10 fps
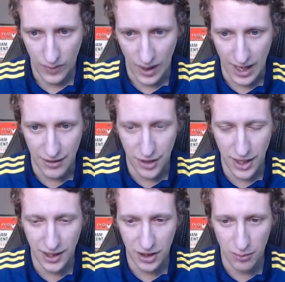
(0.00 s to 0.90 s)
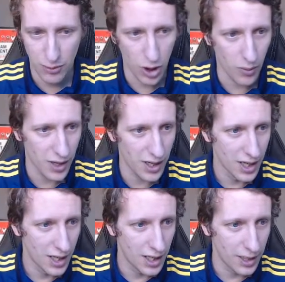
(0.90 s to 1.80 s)
I think at the moment,
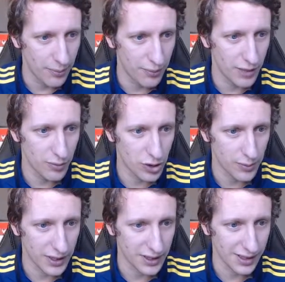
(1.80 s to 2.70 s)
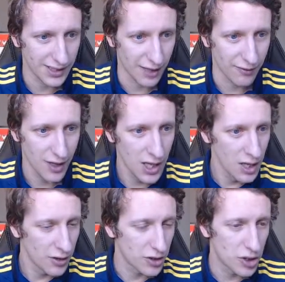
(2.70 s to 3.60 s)
it pretty much picks itself.
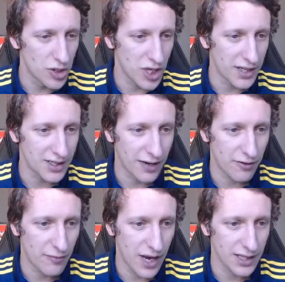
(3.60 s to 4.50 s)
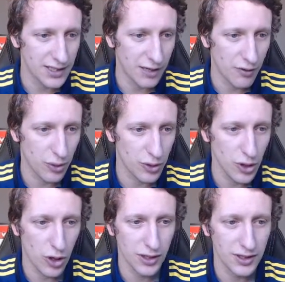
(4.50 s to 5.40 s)
The 2 changes that we've made is that we've put
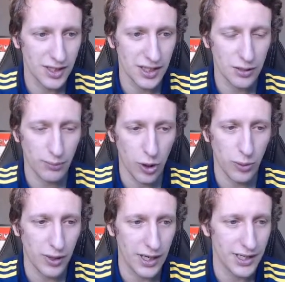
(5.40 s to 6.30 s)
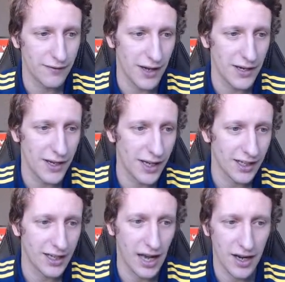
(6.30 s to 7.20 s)
Jorgensen as a ball-playing defender and
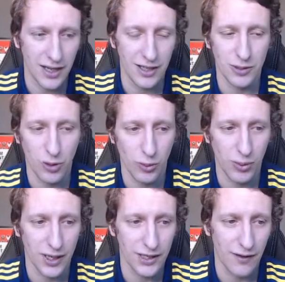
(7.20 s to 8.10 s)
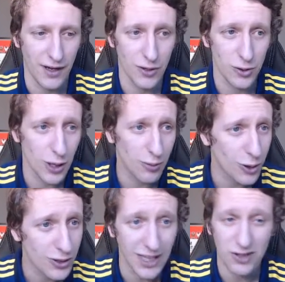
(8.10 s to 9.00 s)
Kera in as a ball-playing defender as well
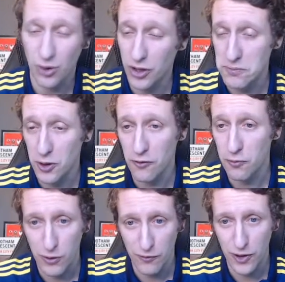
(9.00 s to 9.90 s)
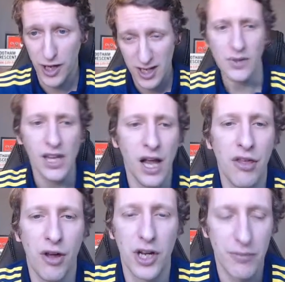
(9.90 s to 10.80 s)
because that's what they both preferred. I
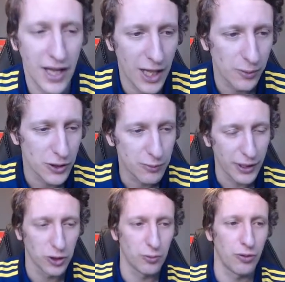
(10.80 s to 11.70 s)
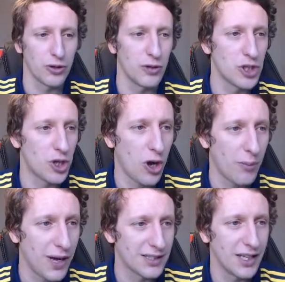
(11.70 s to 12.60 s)
thought it may help us build up. We're doing shorter
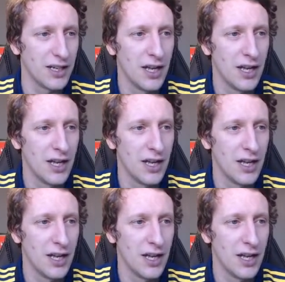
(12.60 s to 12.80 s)
passing